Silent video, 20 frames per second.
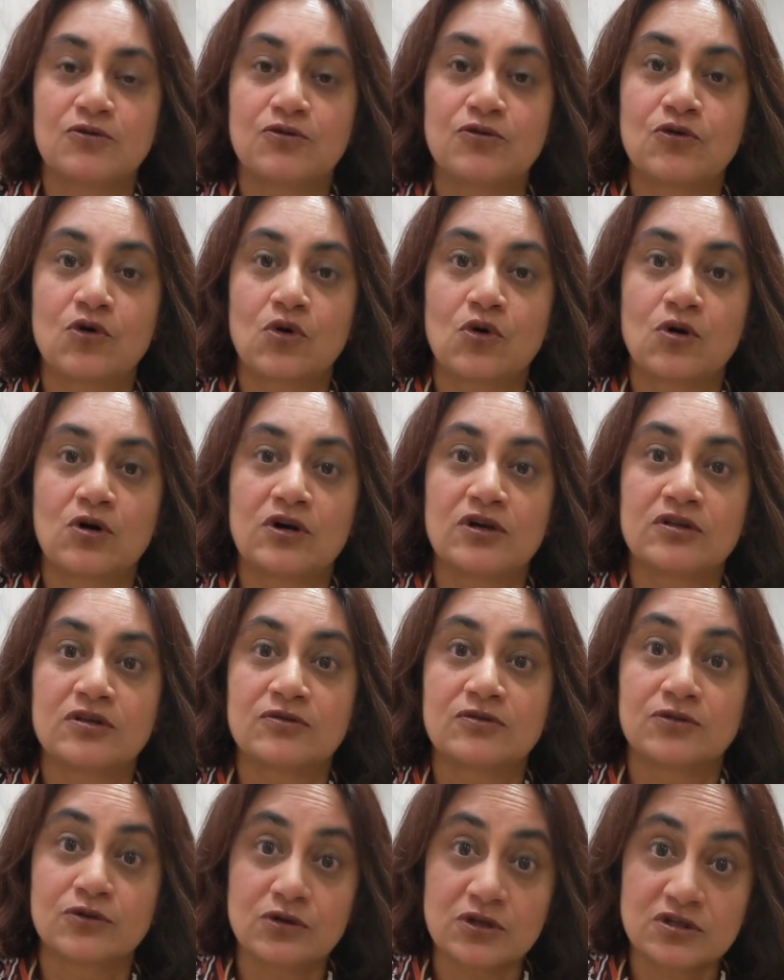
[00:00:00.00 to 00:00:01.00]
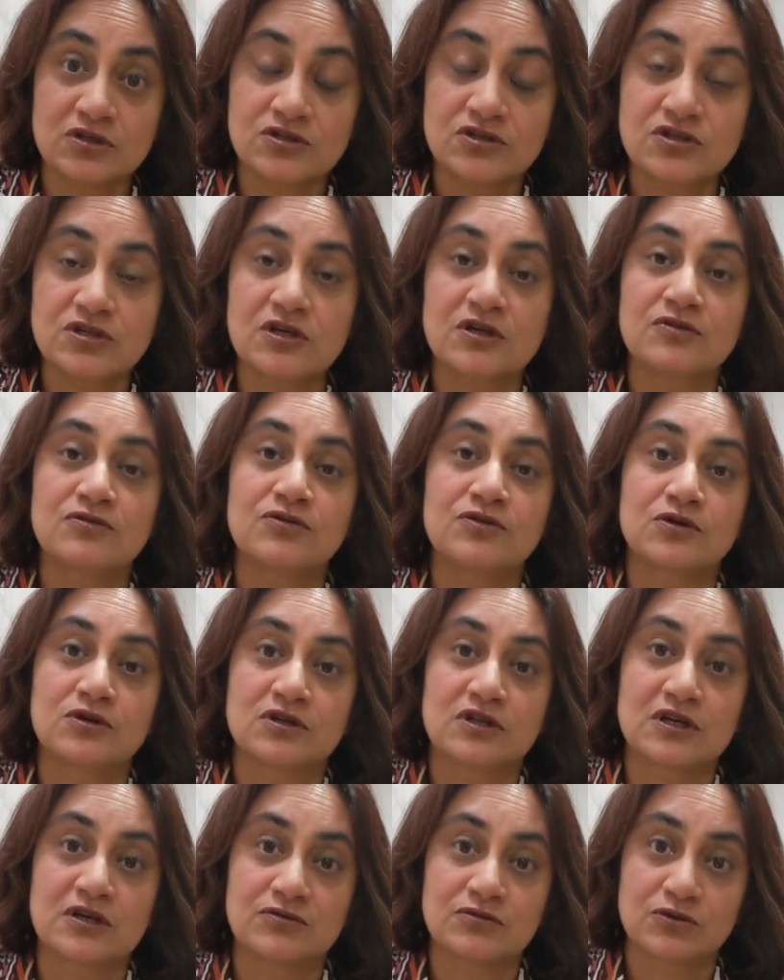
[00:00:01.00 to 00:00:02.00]
for the food industry, for
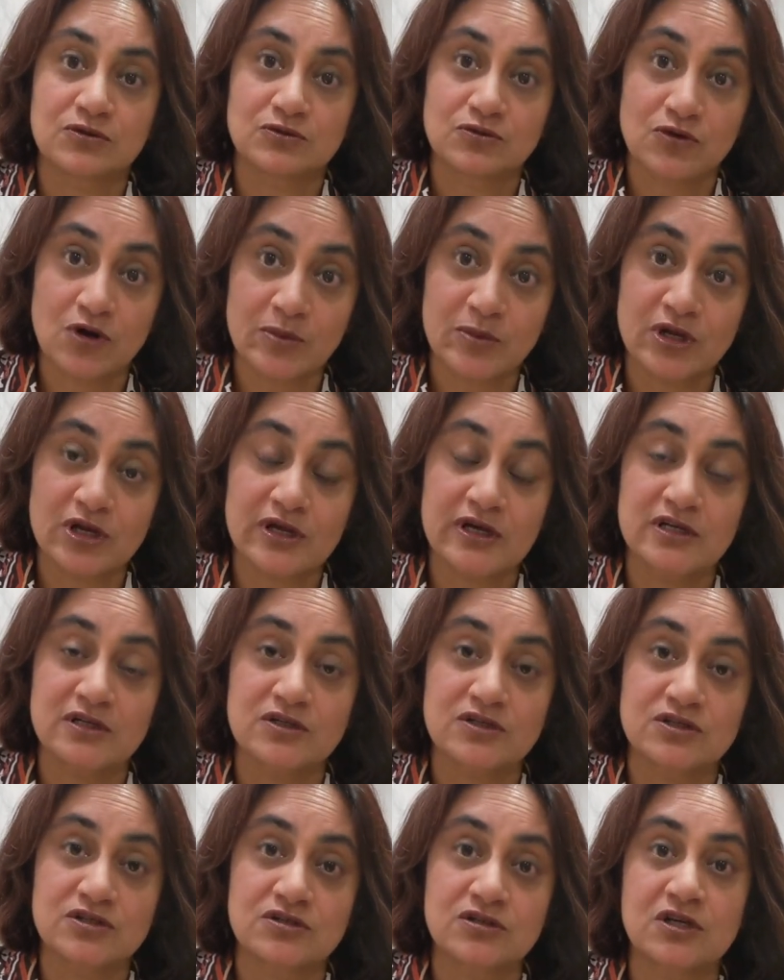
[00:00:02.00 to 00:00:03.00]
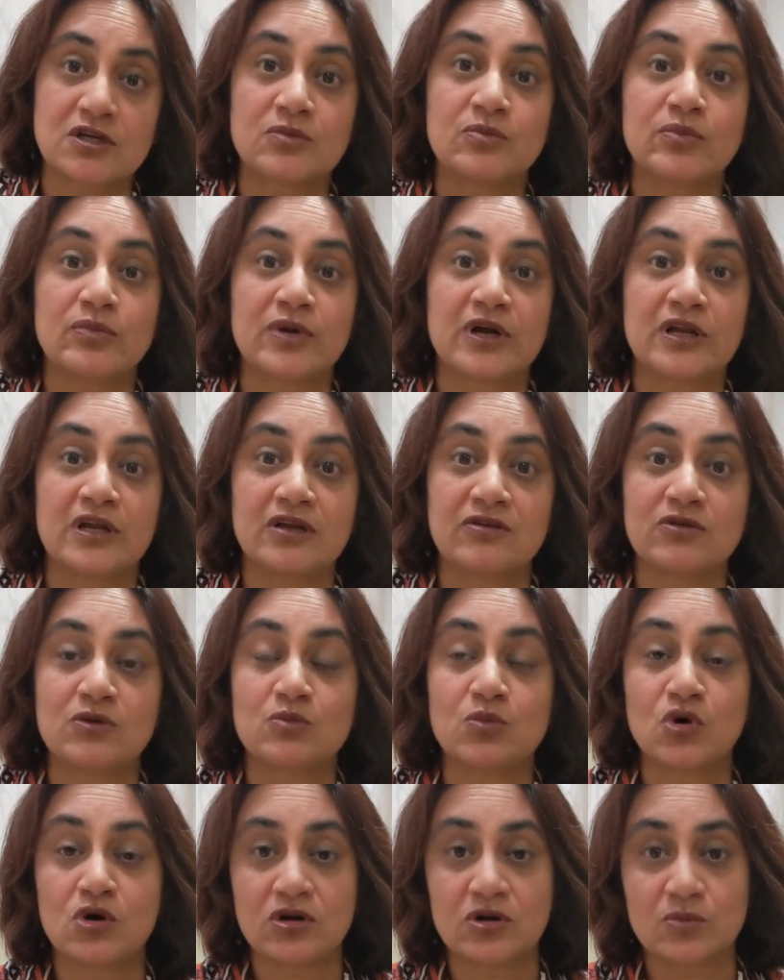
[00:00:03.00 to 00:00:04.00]
the infant formula industry, but
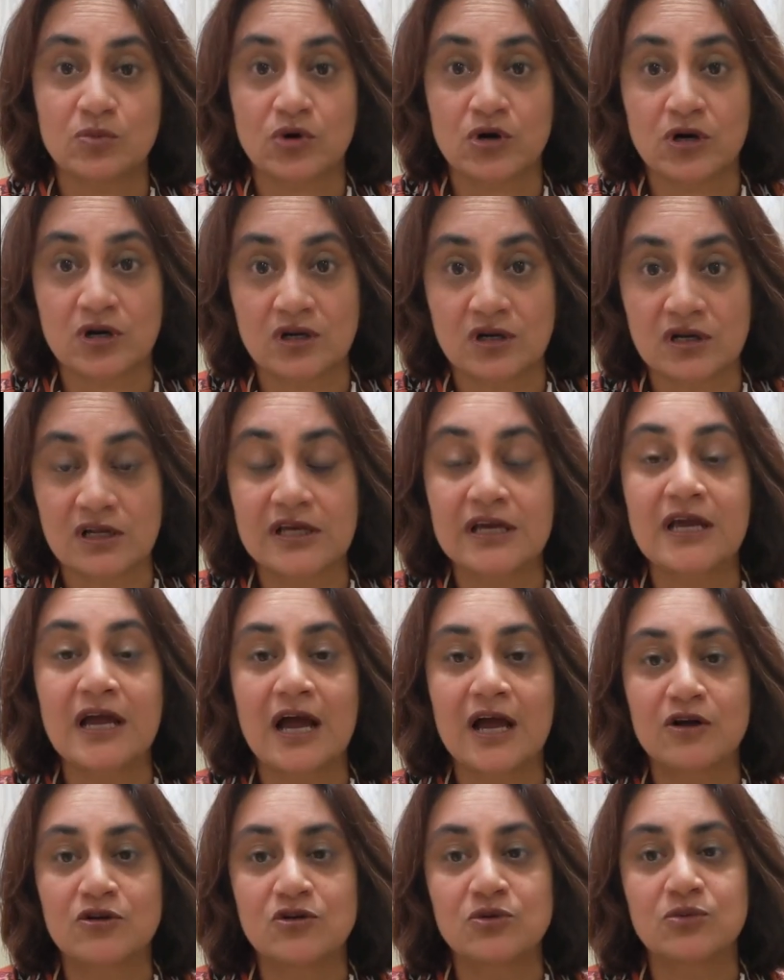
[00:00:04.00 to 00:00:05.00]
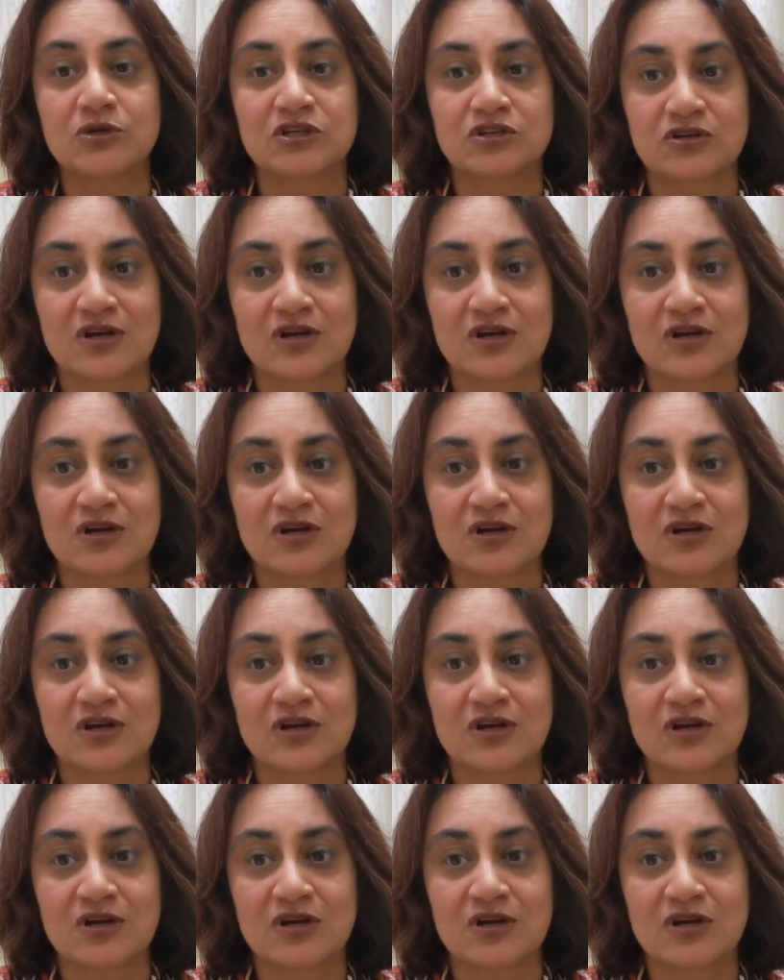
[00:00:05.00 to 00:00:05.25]
even more importantly, how do we